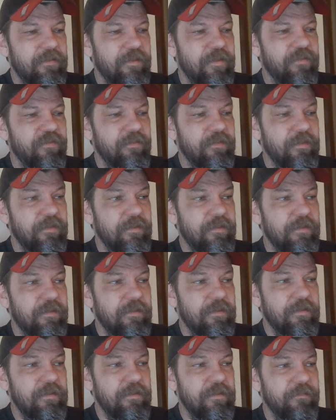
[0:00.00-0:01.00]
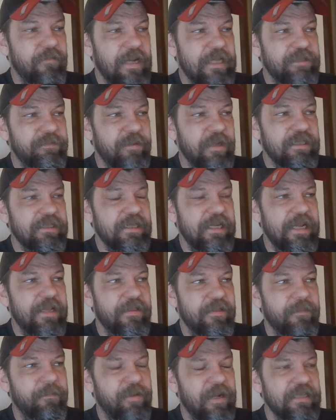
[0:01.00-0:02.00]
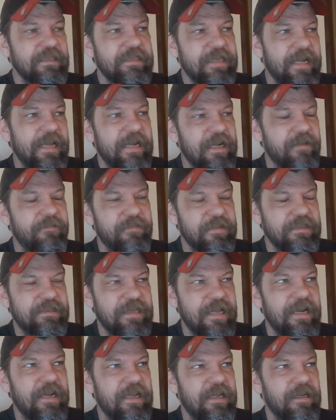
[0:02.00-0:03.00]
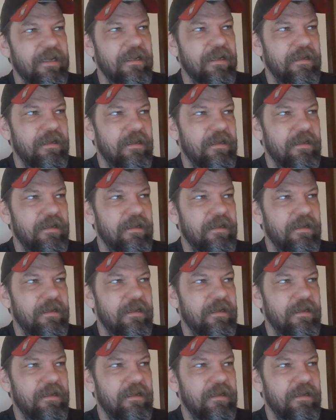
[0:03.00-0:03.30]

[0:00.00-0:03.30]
The vice president, the president of the Senate.